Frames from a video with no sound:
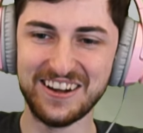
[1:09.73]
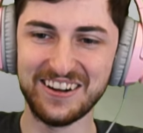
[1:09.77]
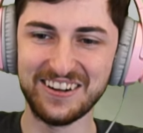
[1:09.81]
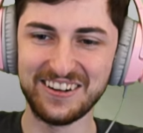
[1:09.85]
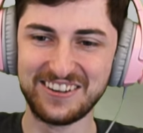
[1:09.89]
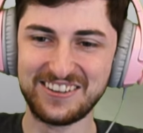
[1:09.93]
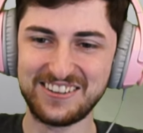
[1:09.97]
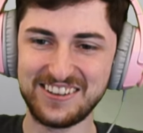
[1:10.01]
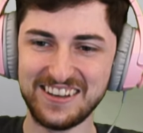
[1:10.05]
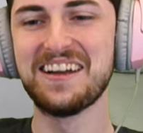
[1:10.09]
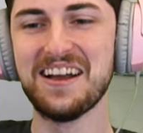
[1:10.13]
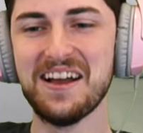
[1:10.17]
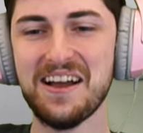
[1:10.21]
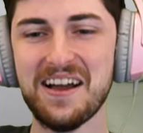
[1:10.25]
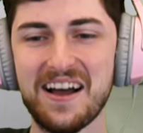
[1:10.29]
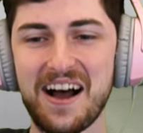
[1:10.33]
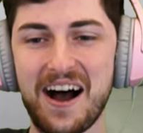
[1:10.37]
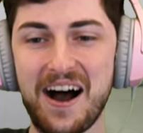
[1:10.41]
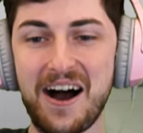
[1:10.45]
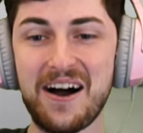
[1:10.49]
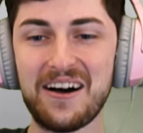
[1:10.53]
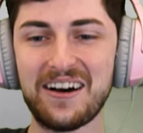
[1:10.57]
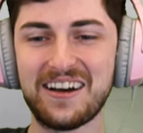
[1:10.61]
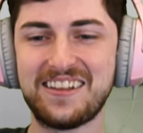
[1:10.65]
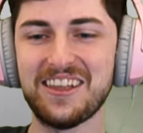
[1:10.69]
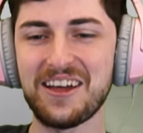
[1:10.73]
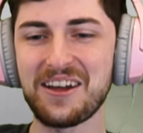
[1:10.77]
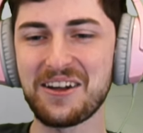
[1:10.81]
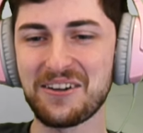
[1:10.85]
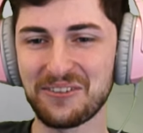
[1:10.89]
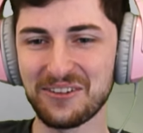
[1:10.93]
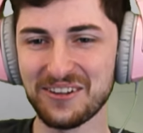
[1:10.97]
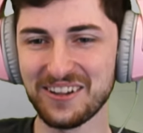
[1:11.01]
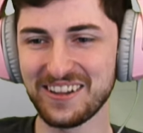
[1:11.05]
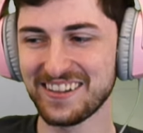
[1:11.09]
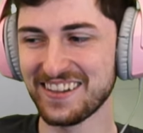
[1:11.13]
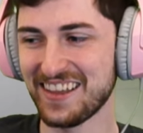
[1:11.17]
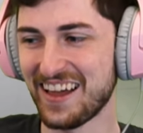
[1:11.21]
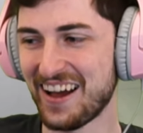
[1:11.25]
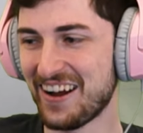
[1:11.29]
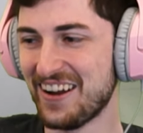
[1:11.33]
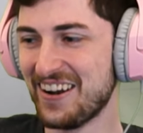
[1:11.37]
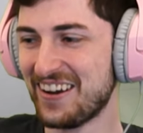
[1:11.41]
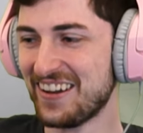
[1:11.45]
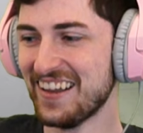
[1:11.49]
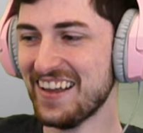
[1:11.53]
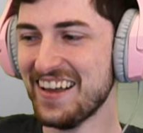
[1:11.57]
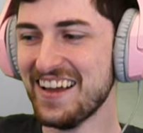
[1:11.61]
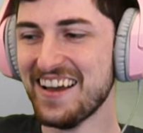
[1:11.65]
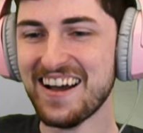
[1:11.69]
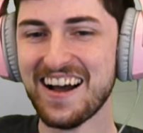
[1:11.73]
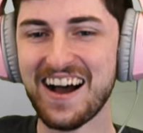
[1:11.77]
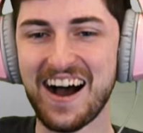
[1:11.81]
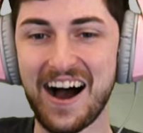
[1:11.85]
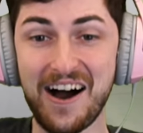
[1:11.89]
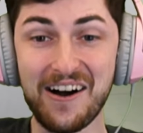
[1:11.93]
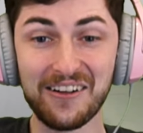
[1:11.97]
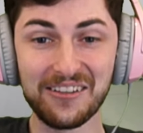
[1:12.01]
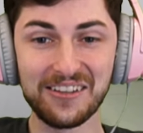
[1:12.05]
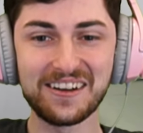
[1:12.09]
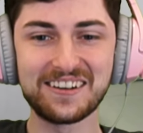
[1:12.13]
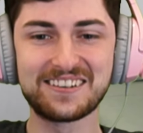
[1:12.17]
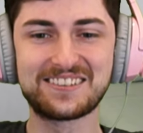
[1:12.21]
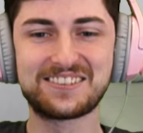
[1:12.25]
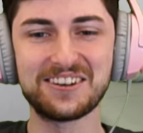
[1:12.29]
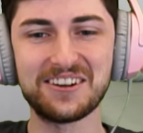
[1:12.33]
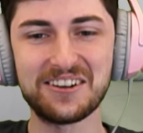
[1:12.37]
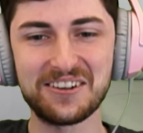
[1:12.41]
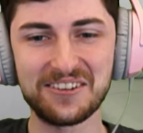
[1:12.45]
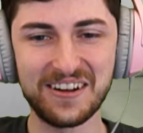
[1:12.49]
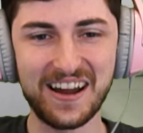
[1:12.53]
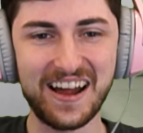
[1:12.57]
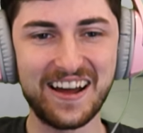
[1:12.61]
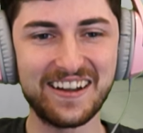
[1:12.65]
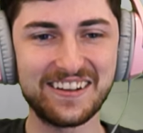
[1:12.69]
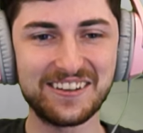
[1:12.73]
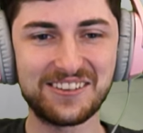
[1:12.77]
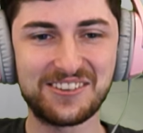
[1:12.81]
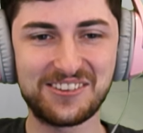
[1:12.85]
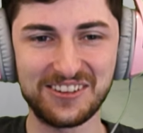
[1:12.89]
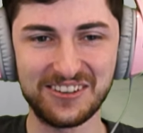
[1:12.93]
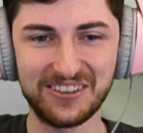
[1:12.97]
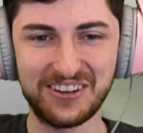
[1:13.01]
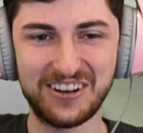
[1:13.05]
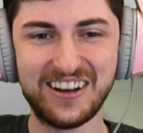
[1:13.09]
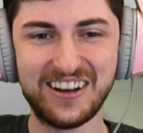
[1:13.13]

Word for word: goes, "Oh, like really loud. Oh look, turn around. It's your,